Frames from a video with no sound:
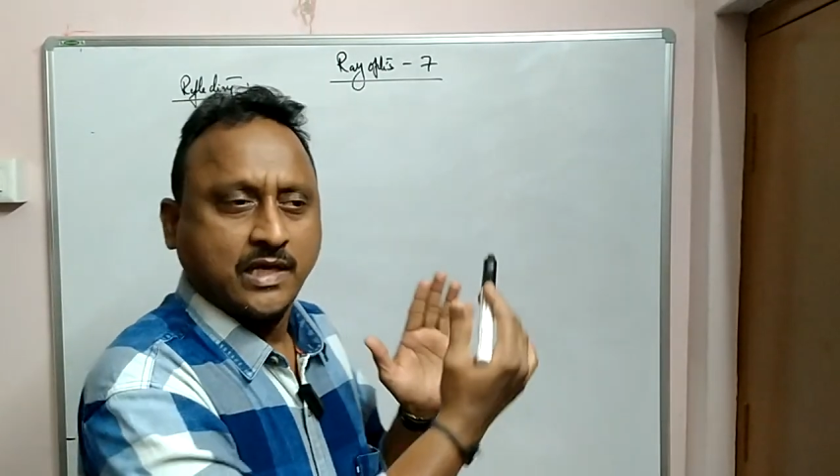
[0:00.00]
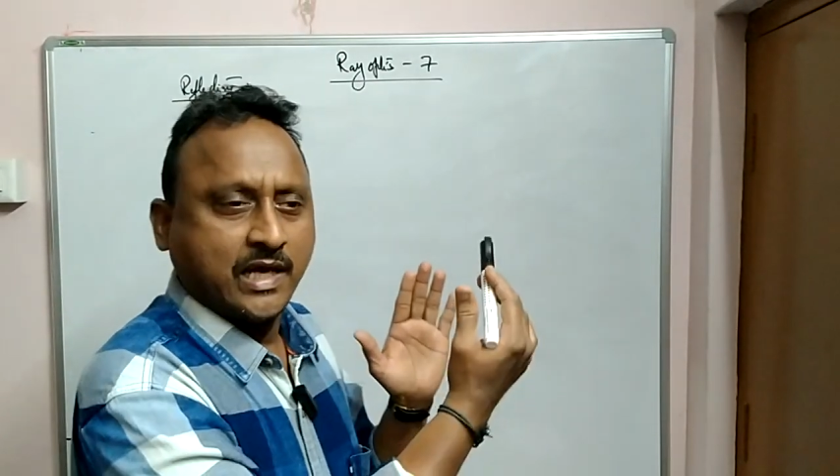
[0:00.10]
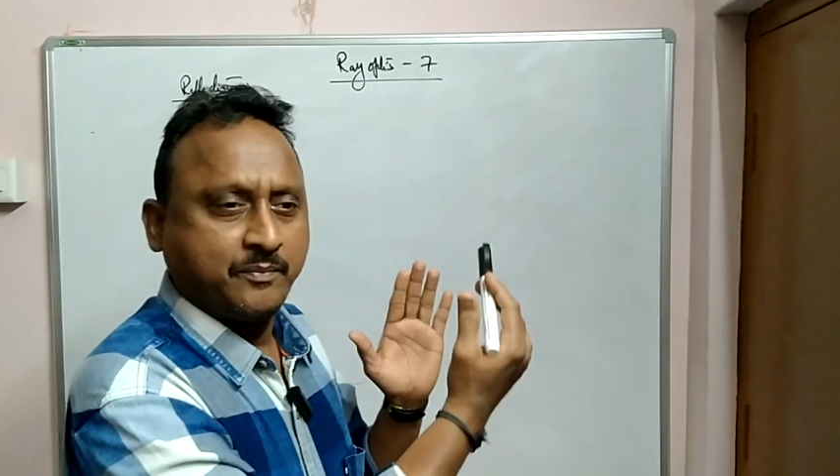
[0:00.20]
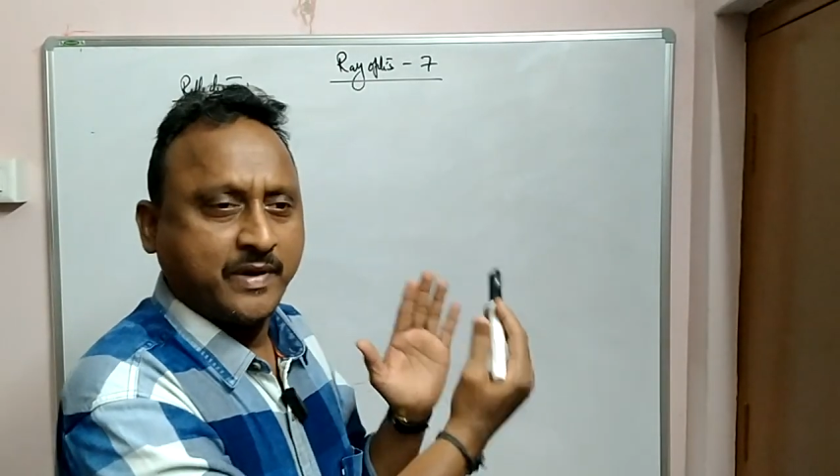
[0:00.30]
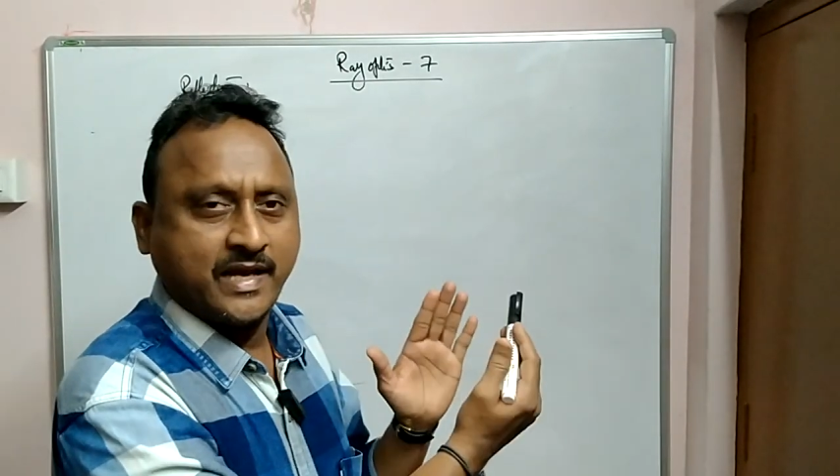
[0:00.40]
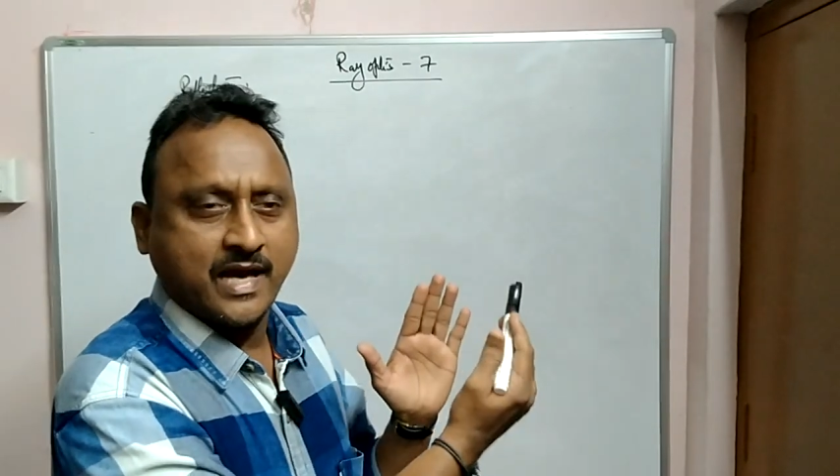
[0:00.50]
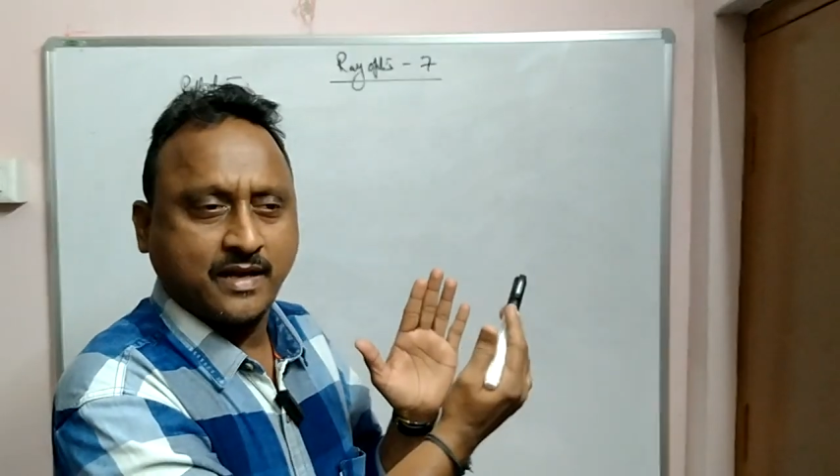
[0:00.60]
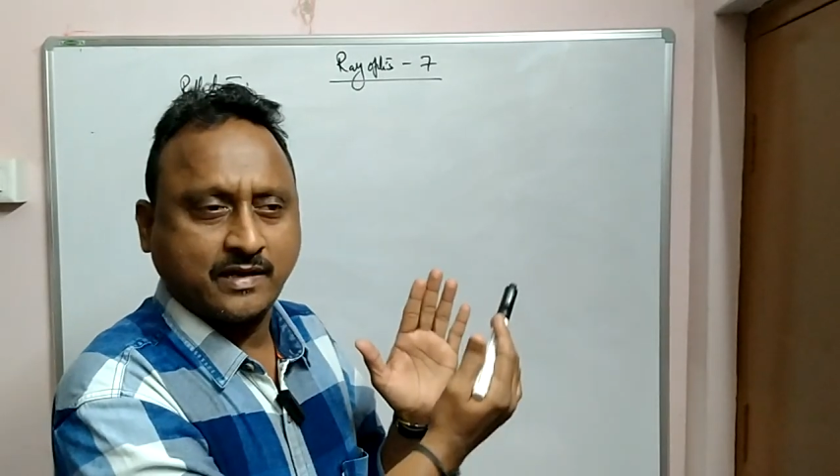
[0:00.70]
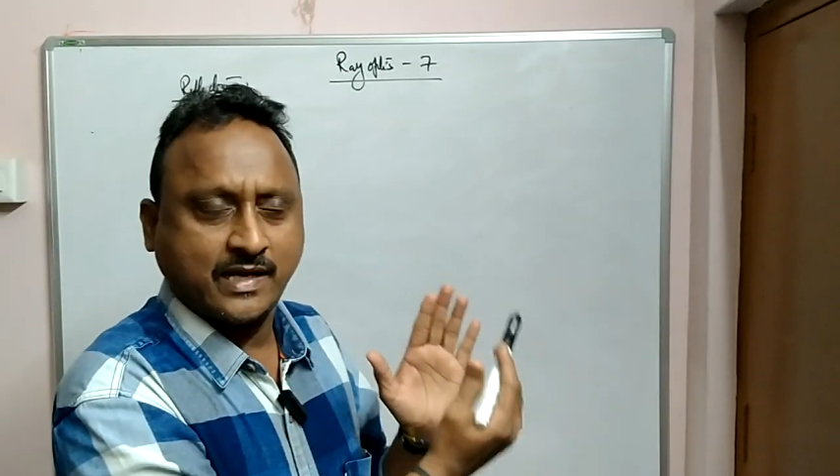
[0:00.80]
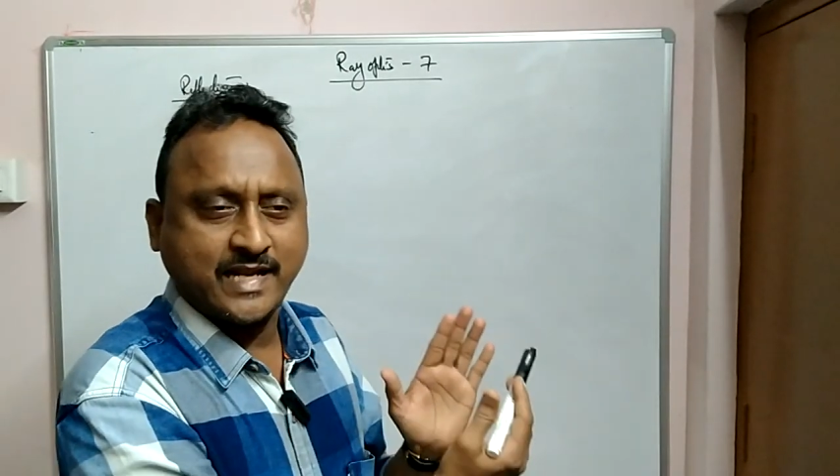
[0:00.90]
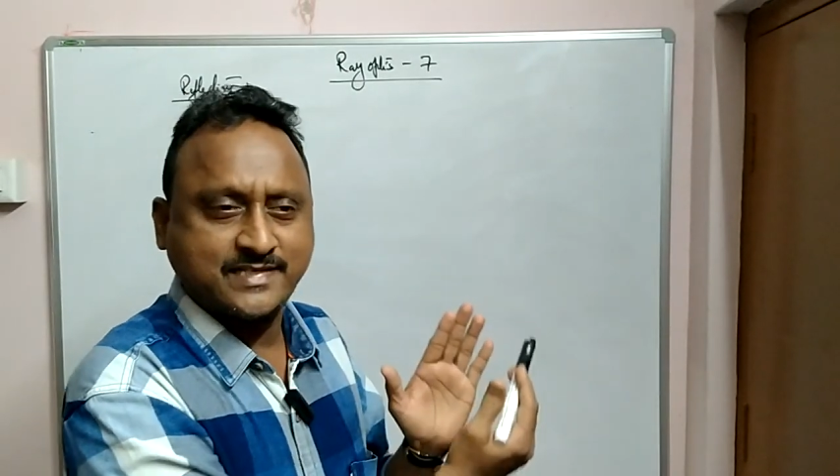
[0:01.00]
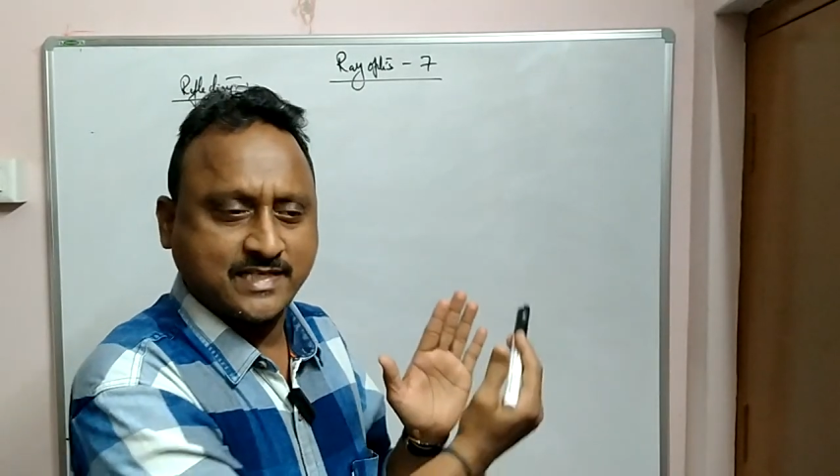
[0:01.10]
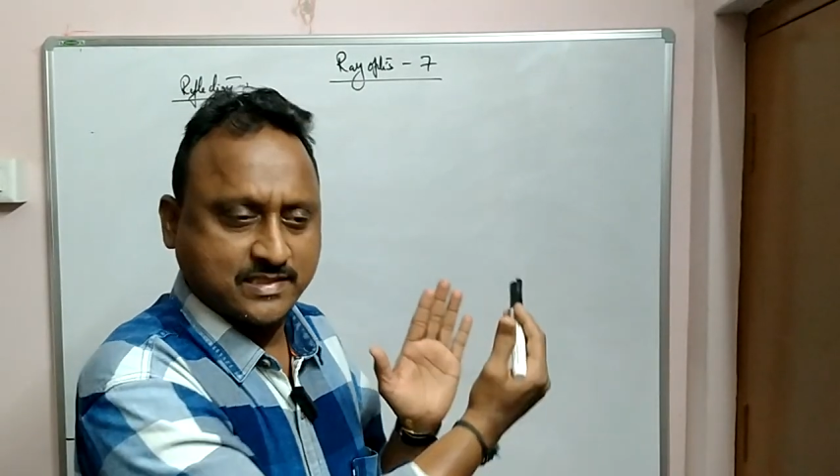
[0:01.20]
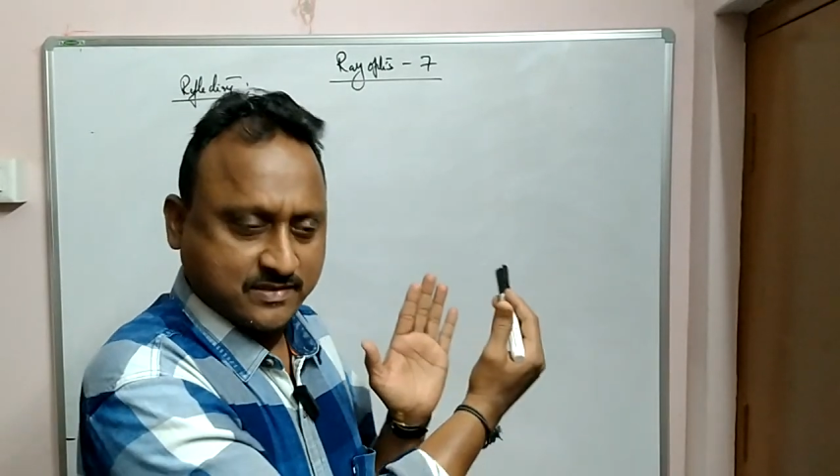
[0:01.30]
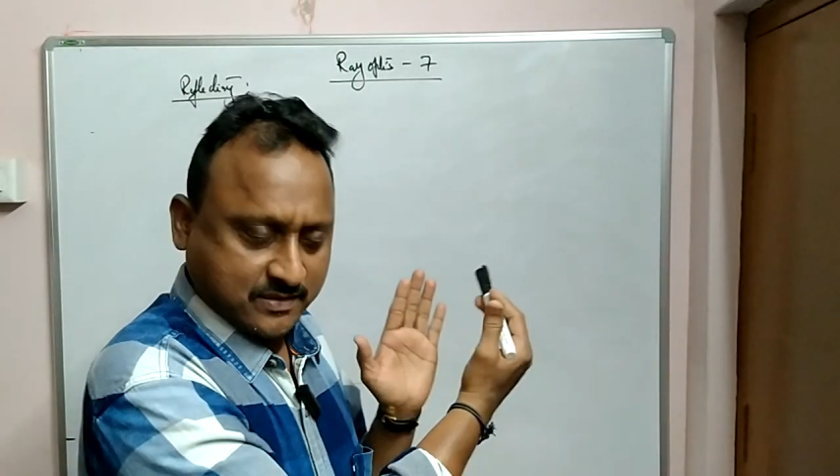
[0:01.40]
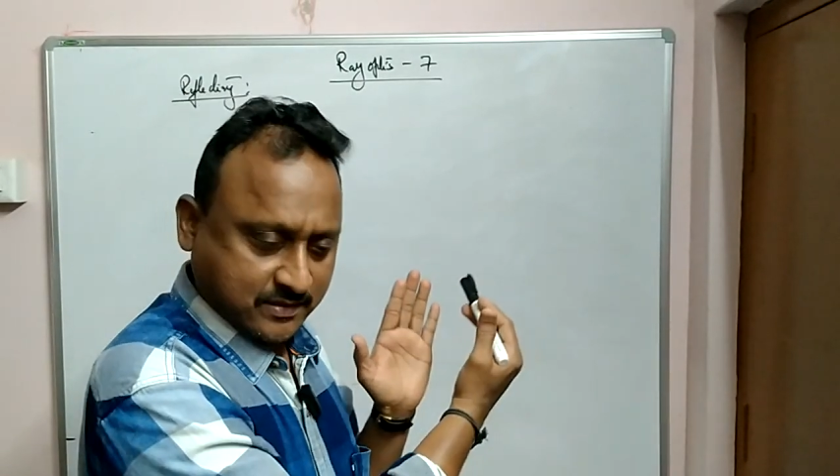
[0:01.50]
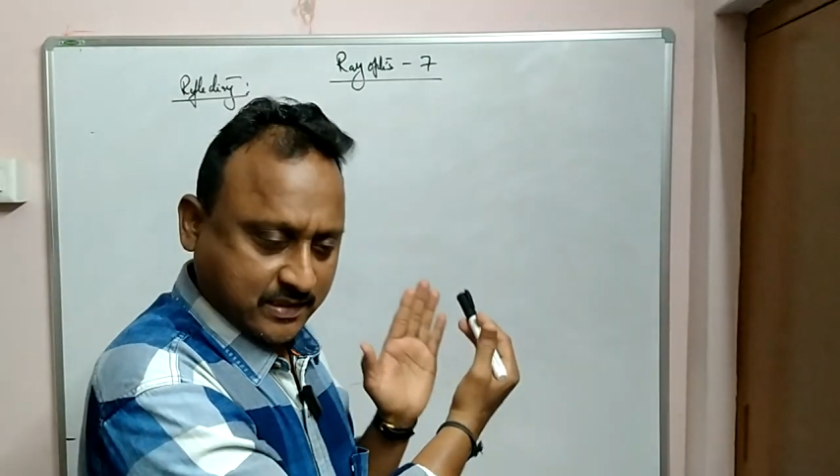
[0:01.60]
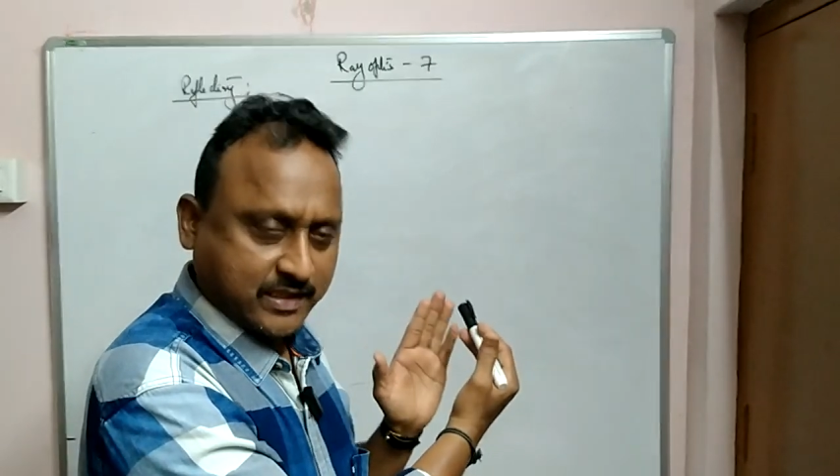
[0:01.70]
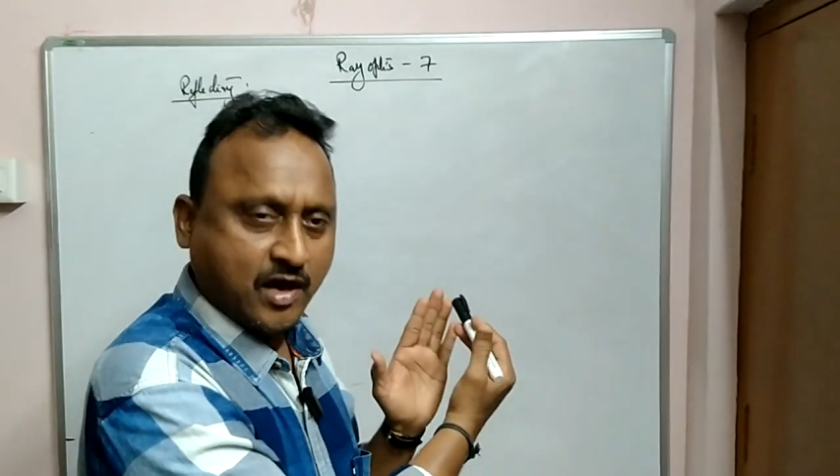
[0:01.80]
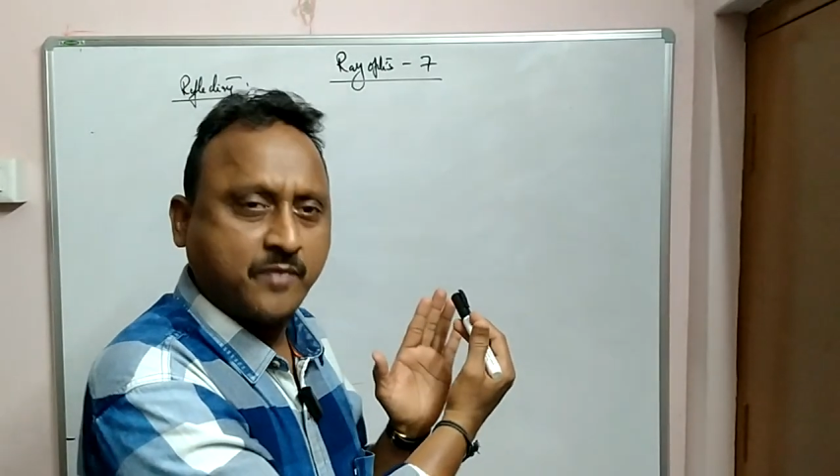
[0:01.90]
A bigger lens is
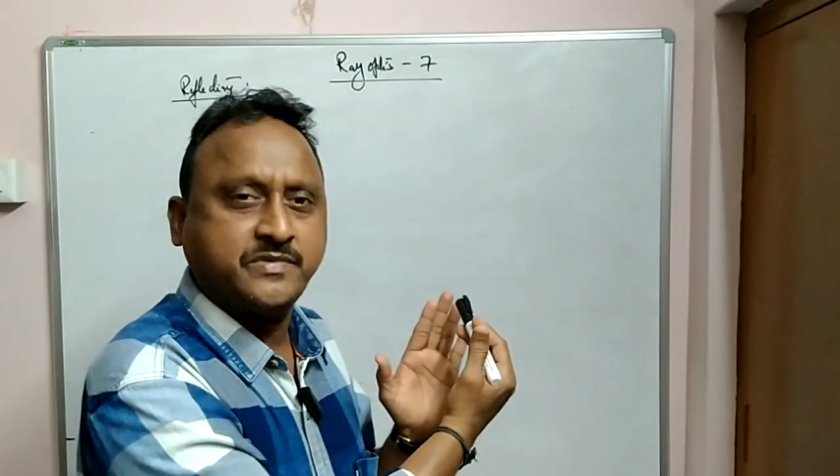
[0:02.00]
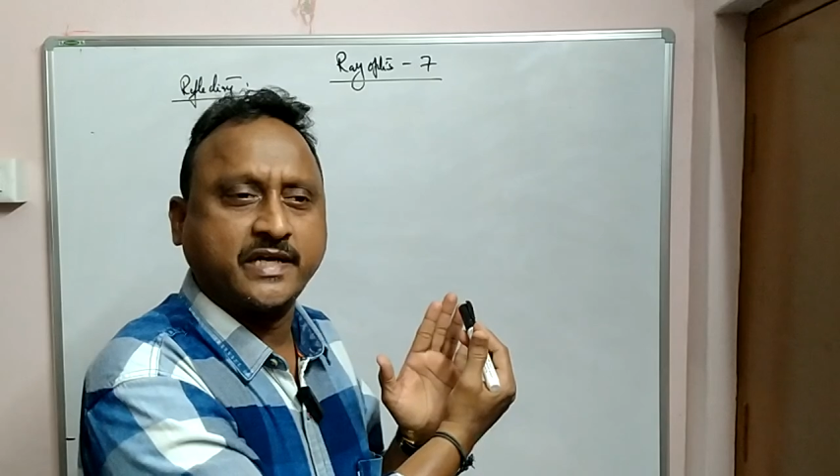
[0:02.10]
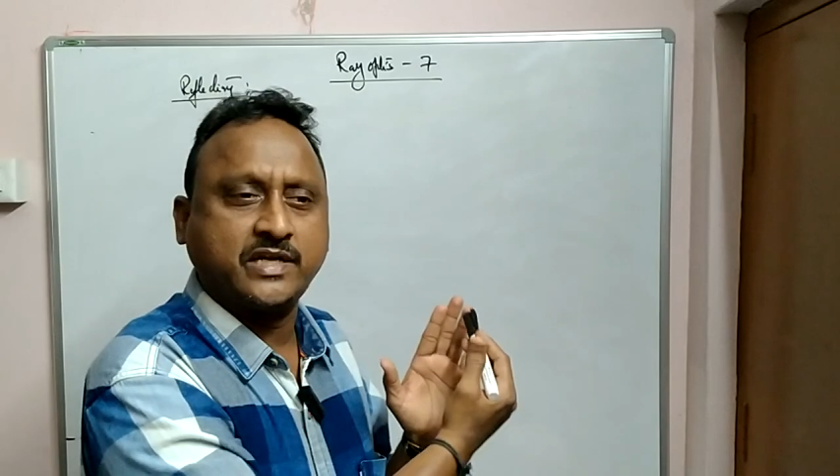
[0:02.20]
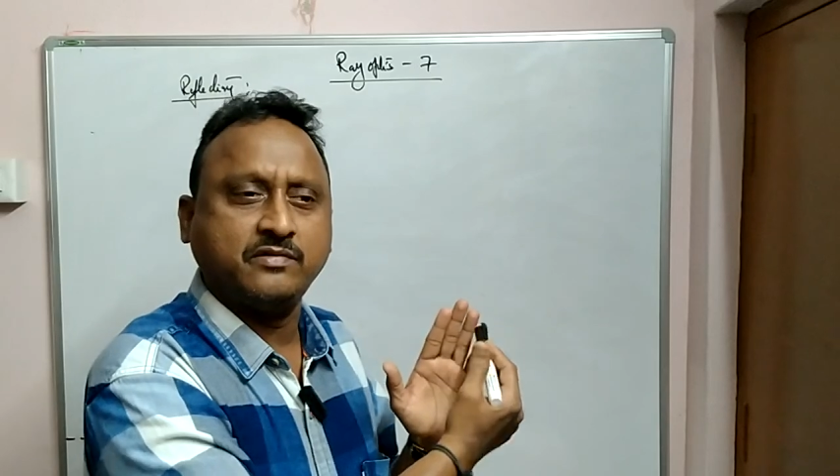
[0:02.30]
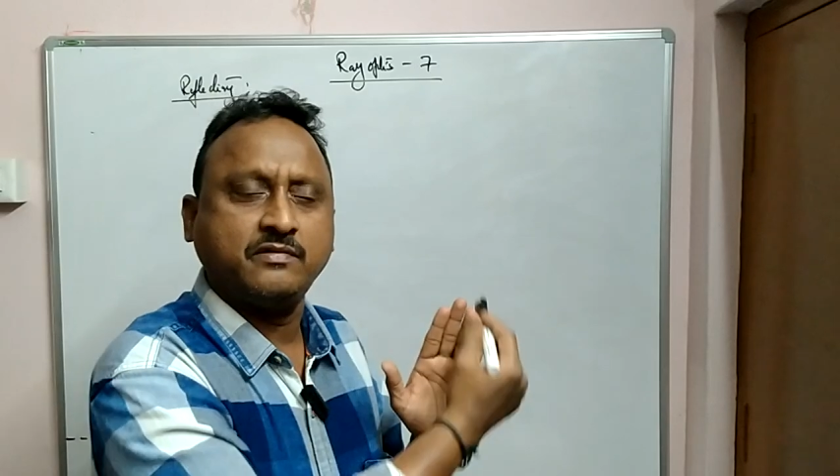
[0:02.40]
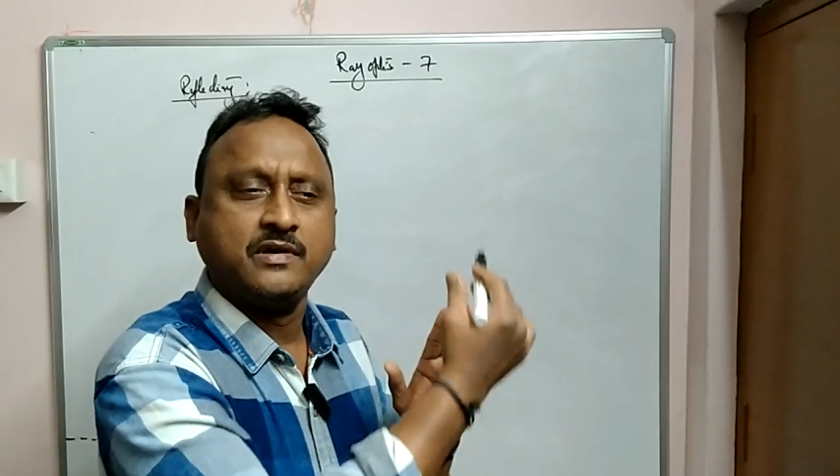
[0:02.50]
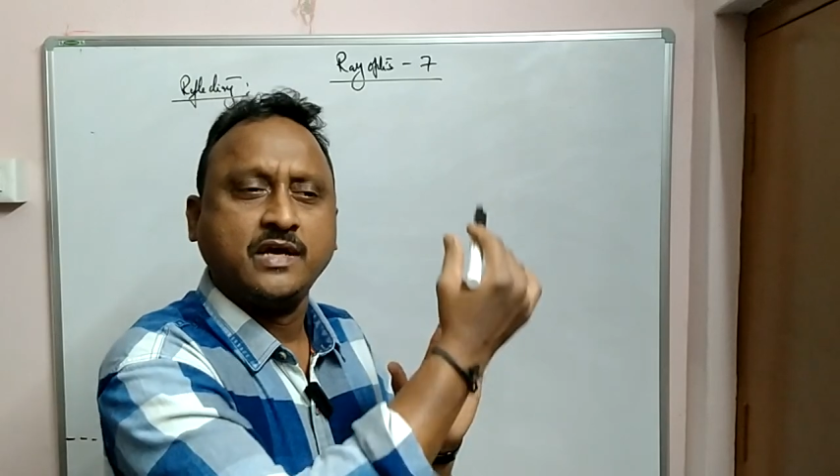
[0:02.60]
in the objective